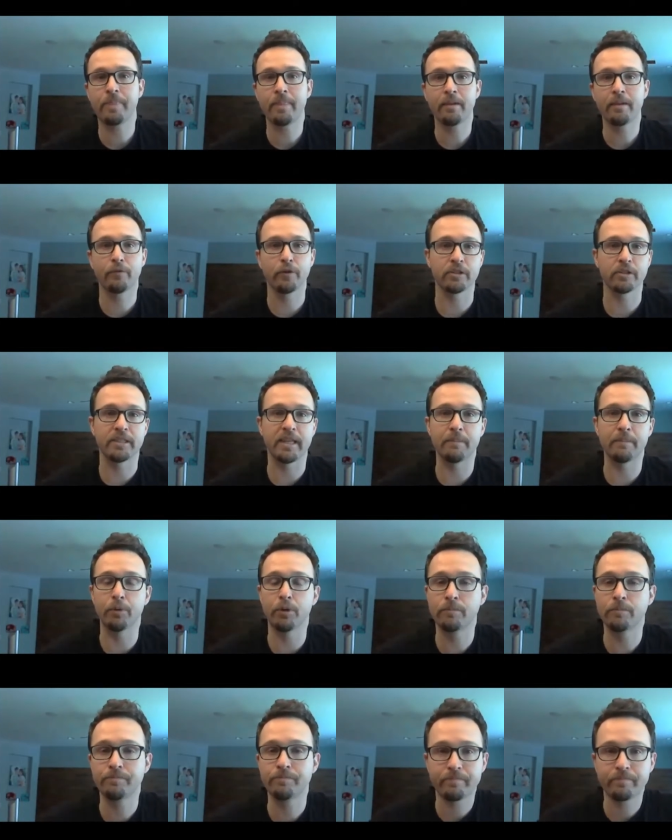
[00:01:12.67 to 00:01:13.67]
For
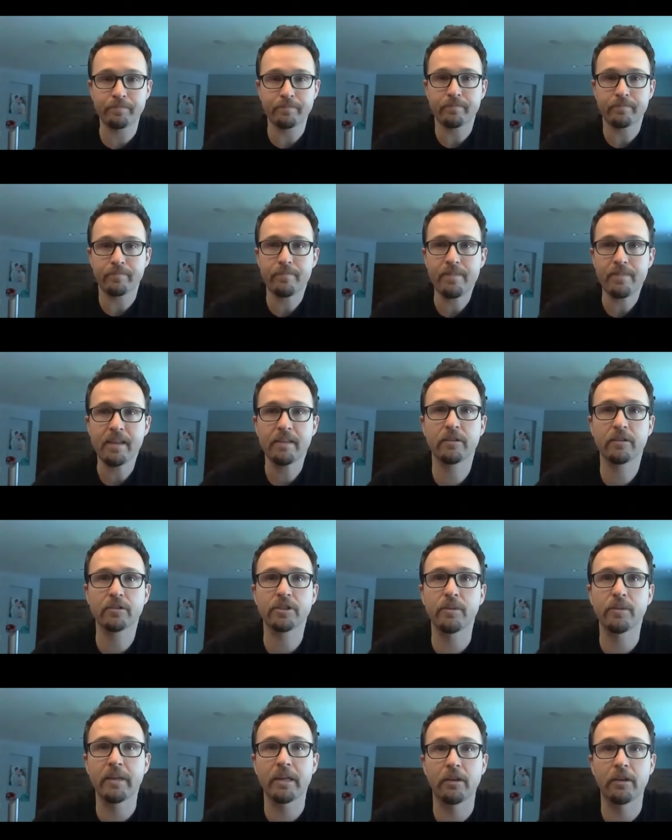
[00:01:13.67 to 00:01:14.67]
example, there's
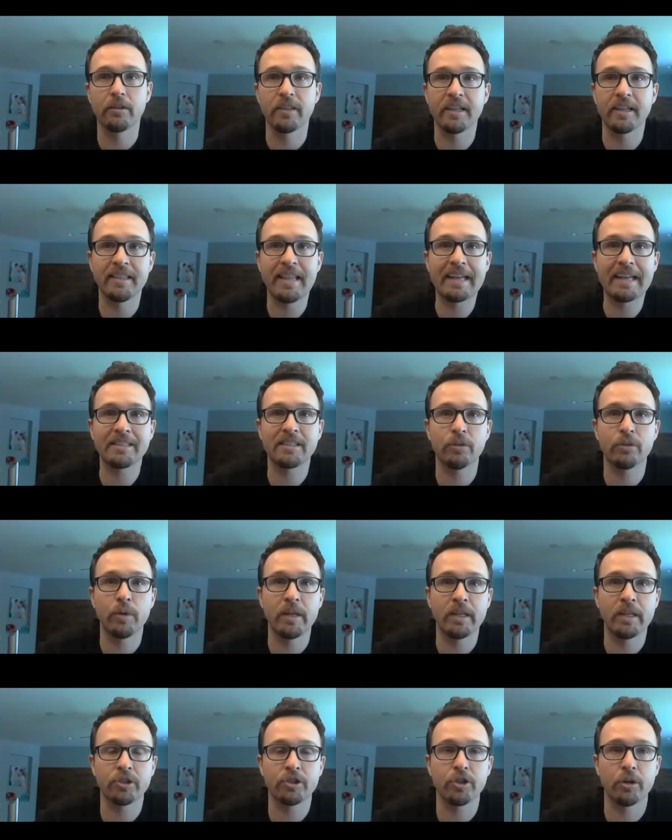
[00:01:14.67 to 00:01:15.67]
something called the glassy
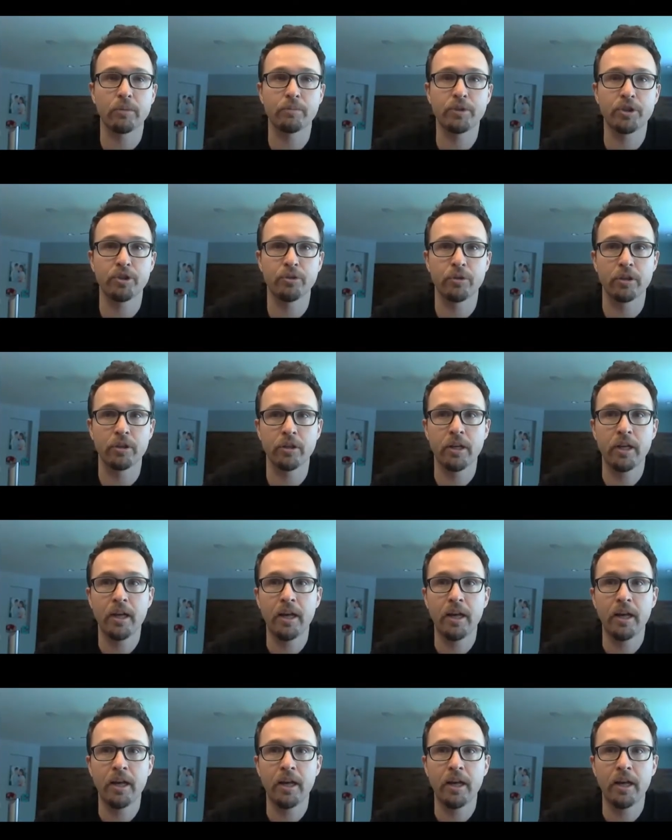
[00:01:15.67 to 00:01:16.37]
winged sharpshooter,